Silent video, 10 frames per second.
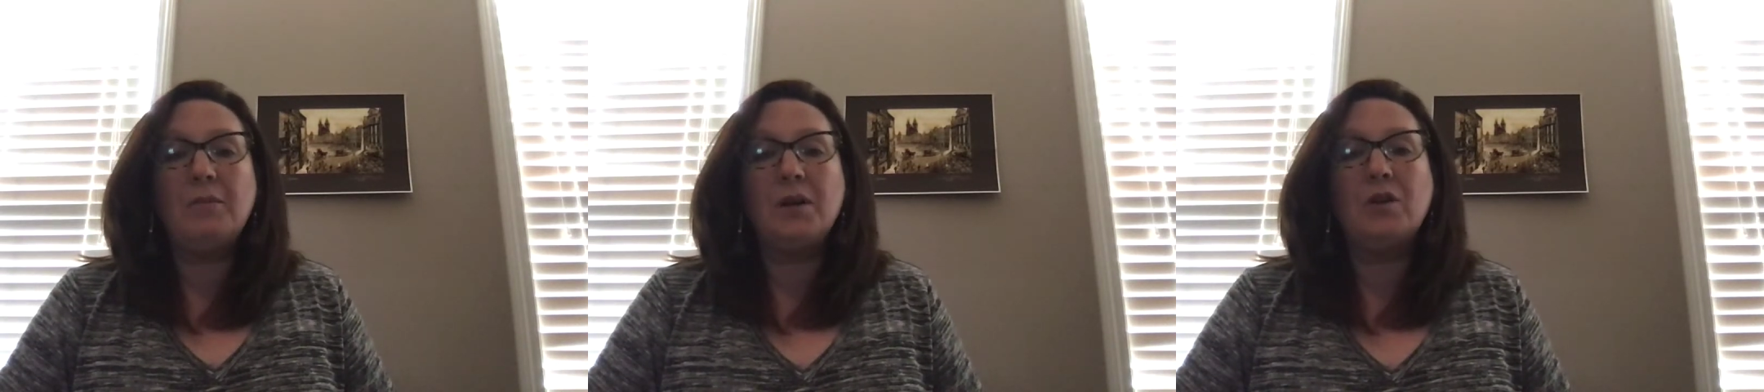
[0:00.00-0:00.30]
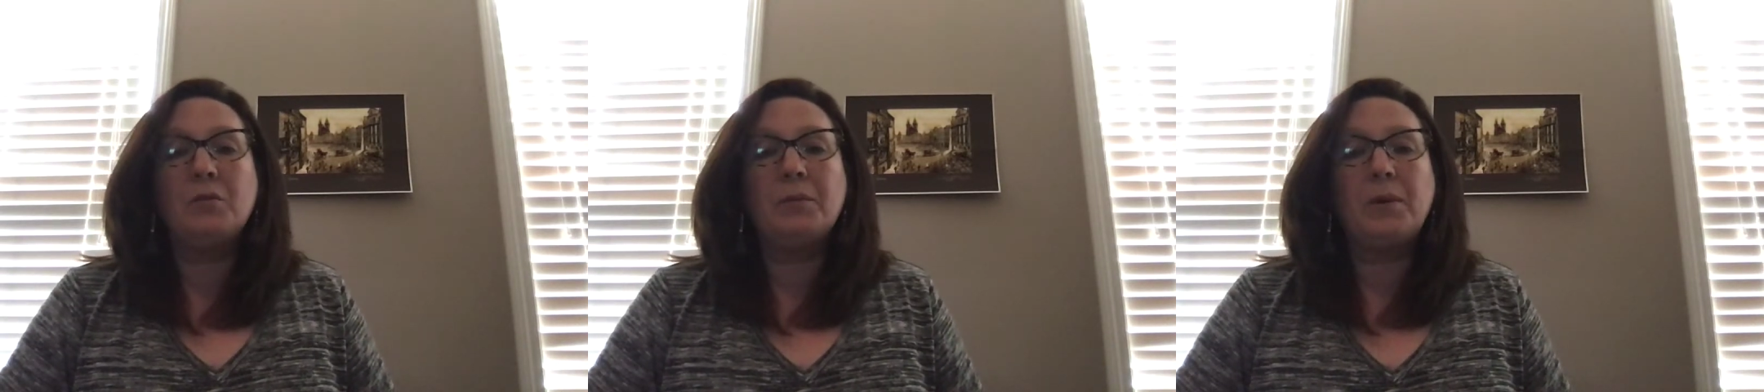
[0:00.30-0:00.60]

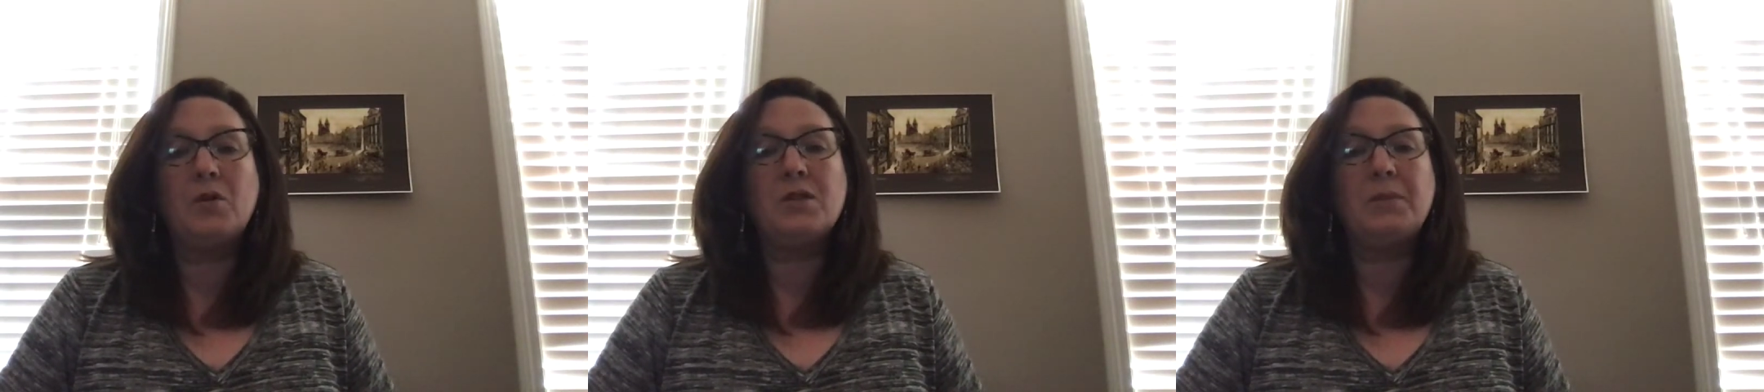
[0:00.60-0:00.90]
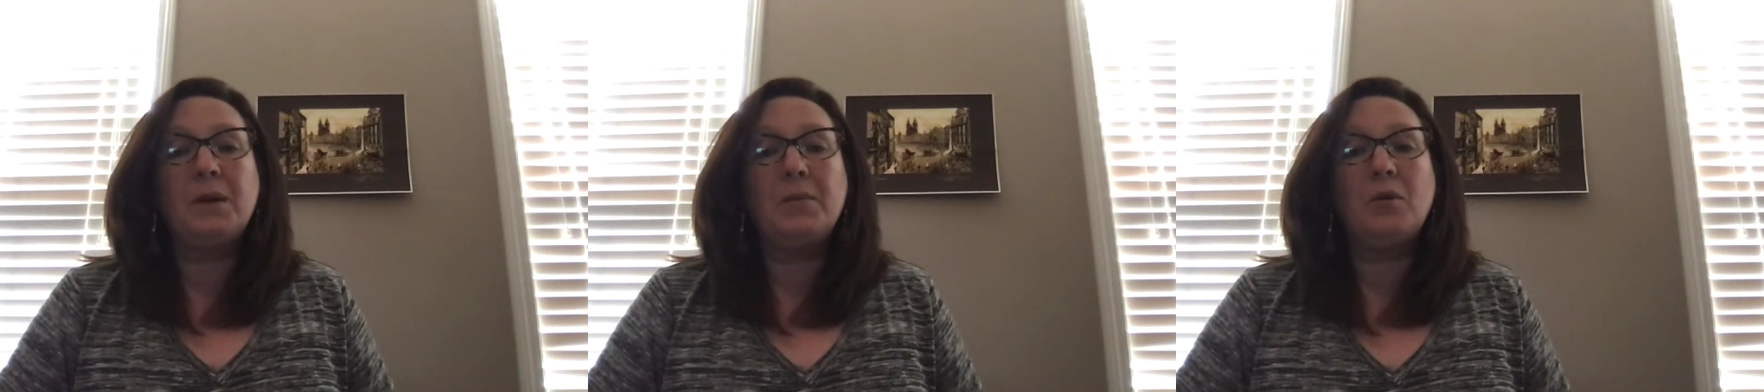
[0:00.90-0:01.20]
Miller proposed
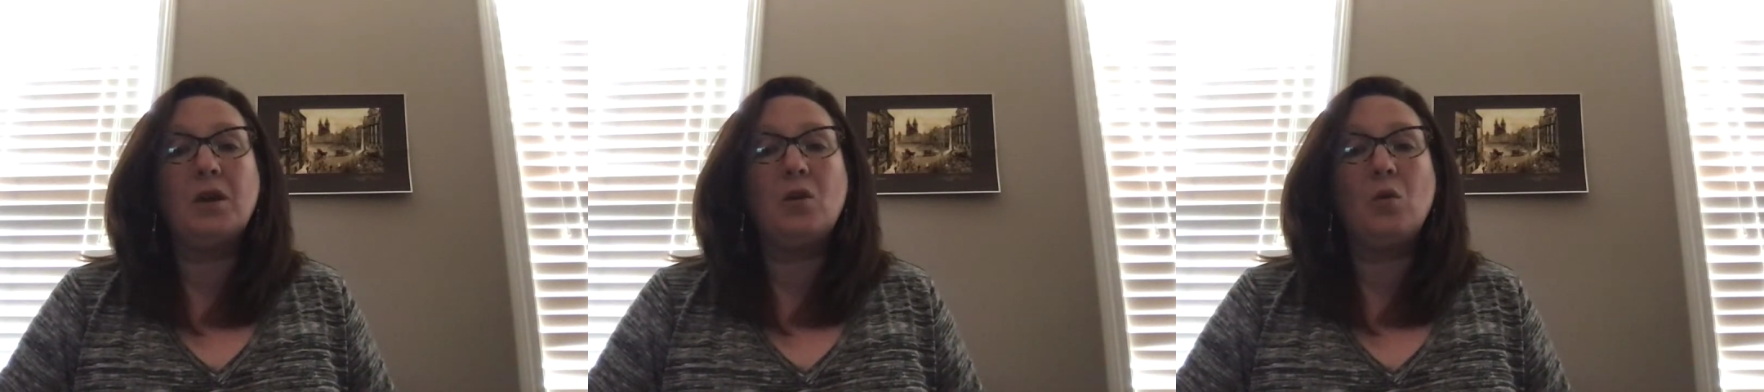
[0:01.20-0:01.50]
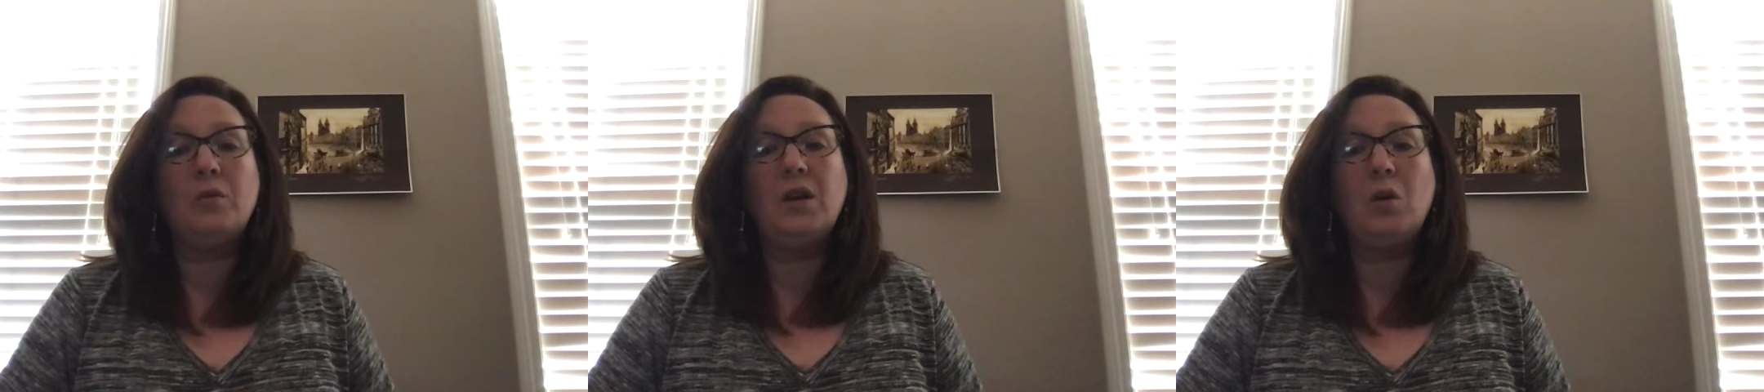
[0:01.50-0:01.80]
that people can
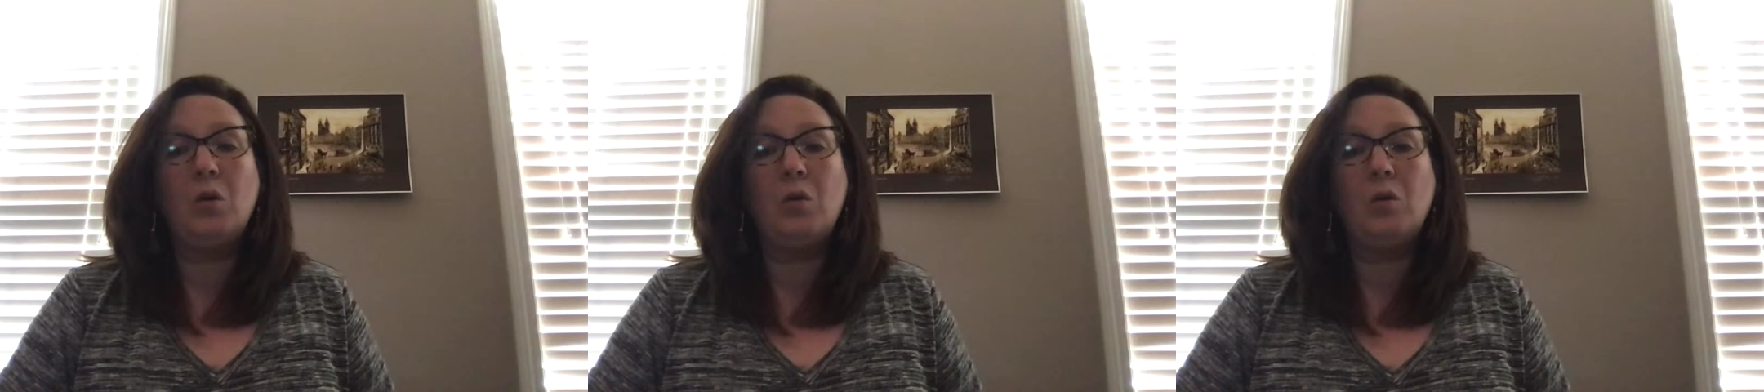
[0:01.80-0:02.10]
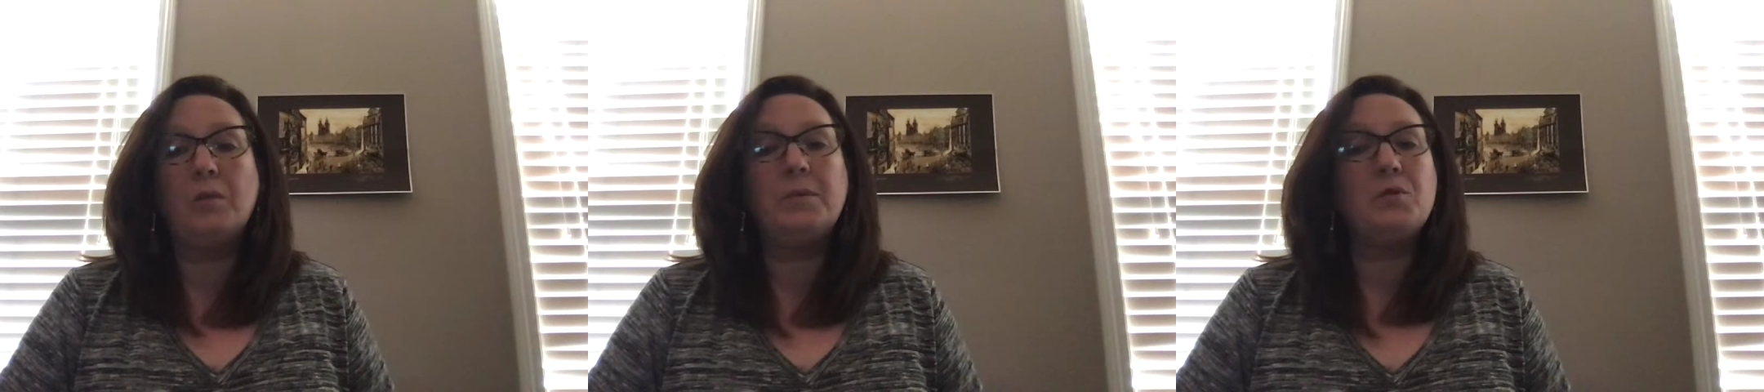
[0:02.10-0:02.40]
only
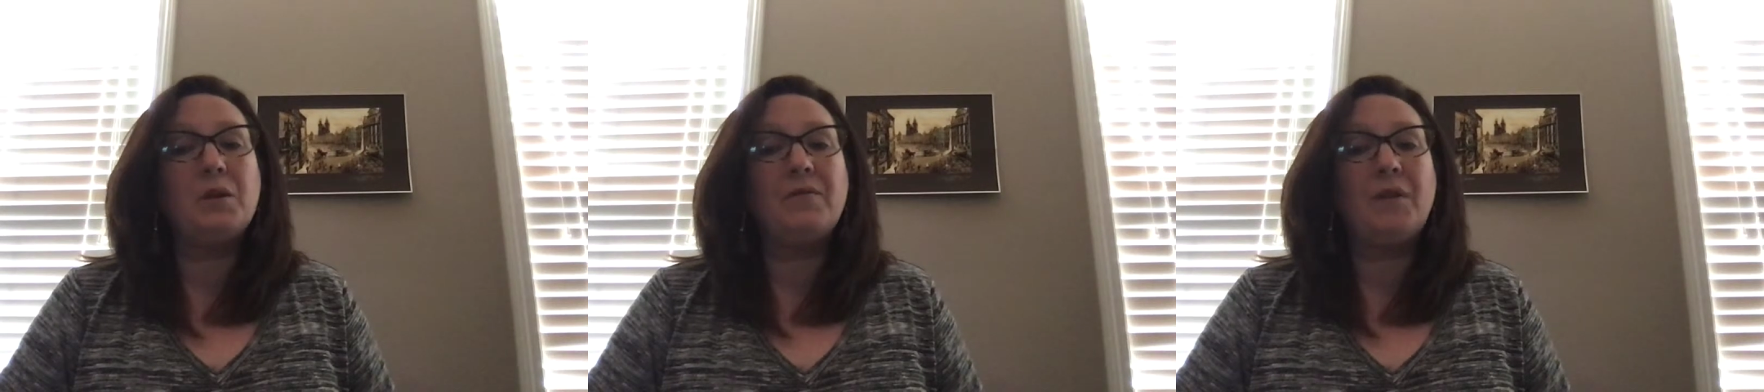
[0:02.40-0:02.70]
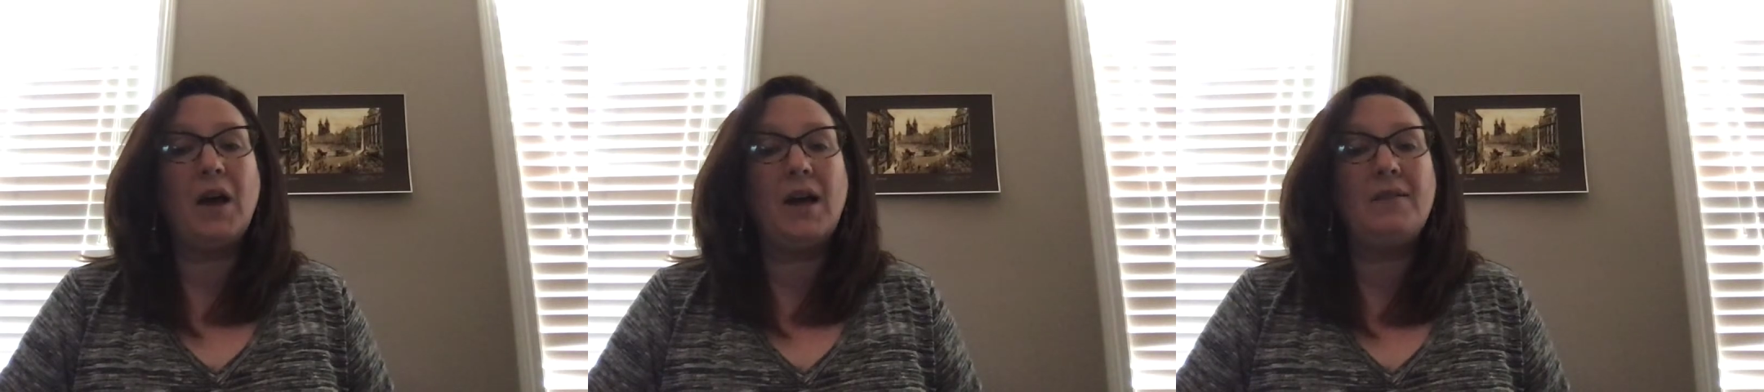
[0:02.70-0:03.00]
hold between
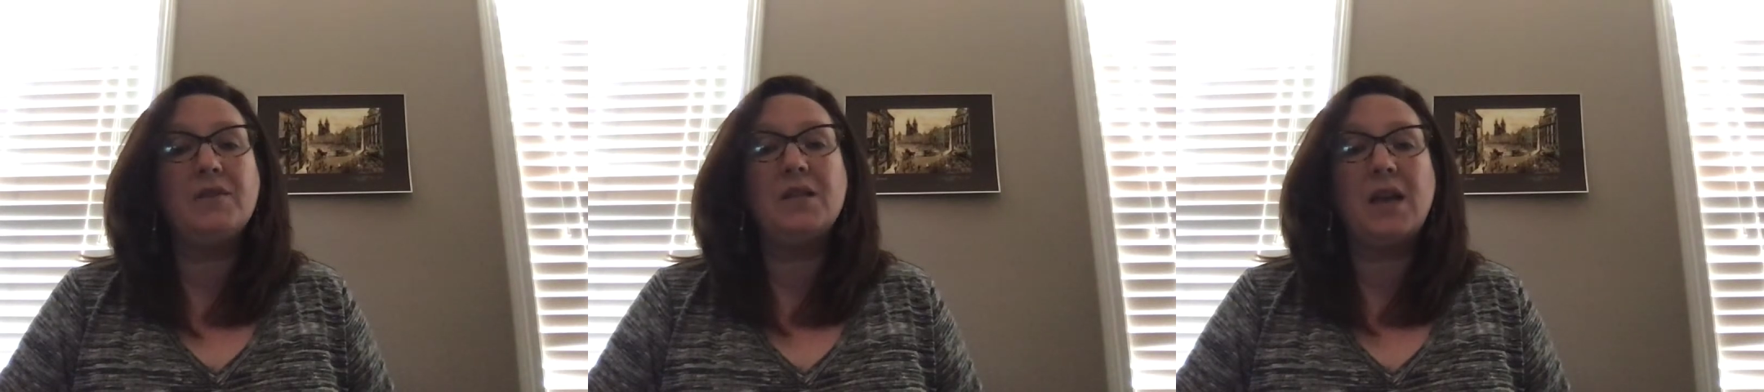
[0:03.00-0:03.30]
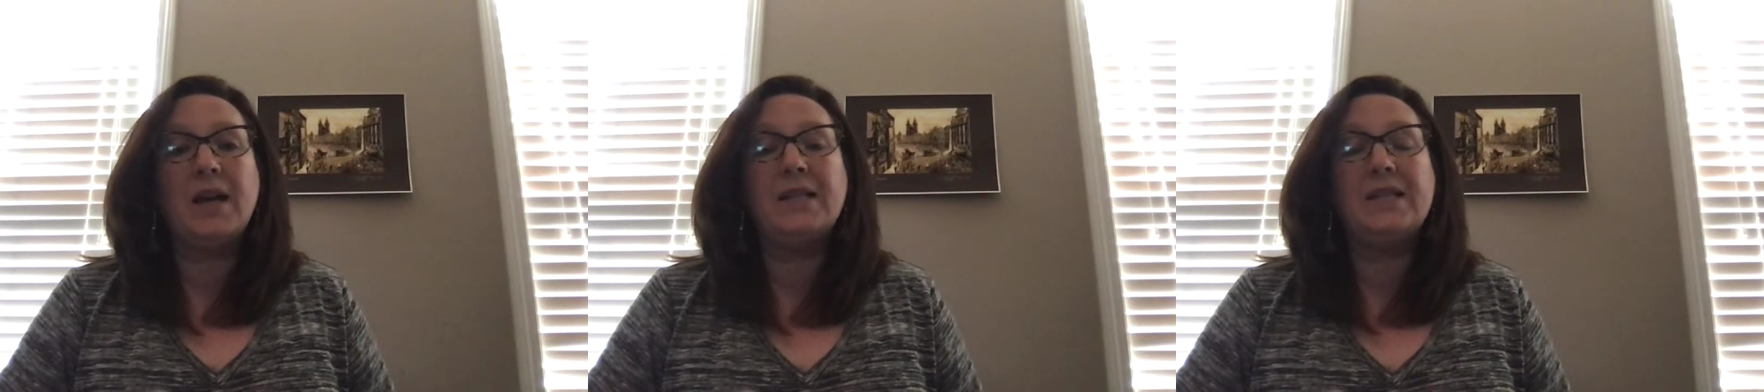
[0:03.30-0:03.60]
5 to 9